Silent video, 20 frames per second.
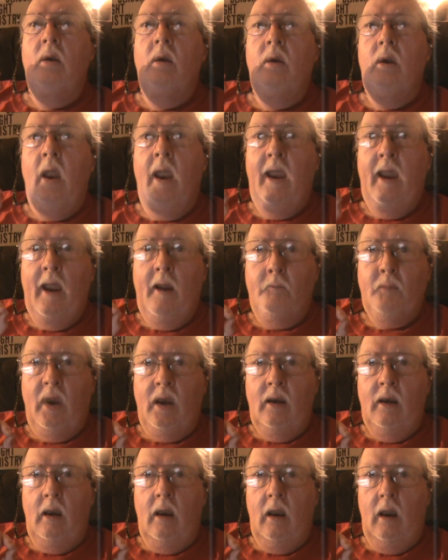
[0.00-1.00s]
they have
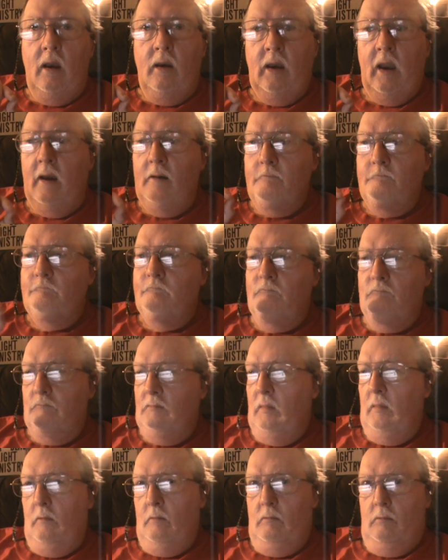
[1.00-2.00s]
been that
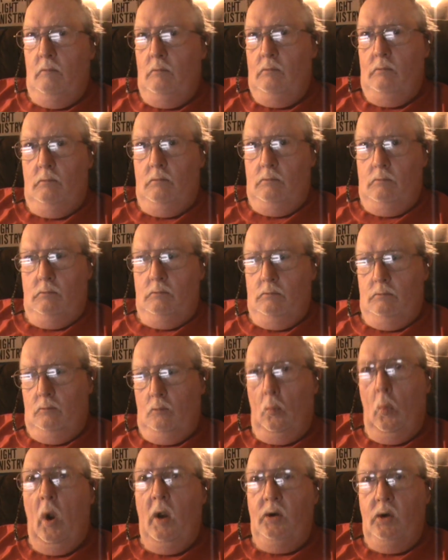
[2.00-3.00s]

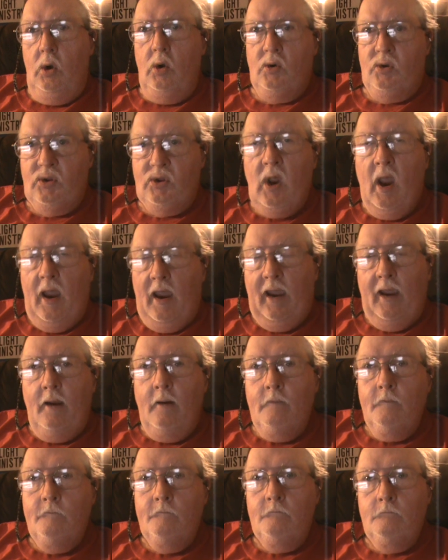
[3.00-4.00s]
what you're saying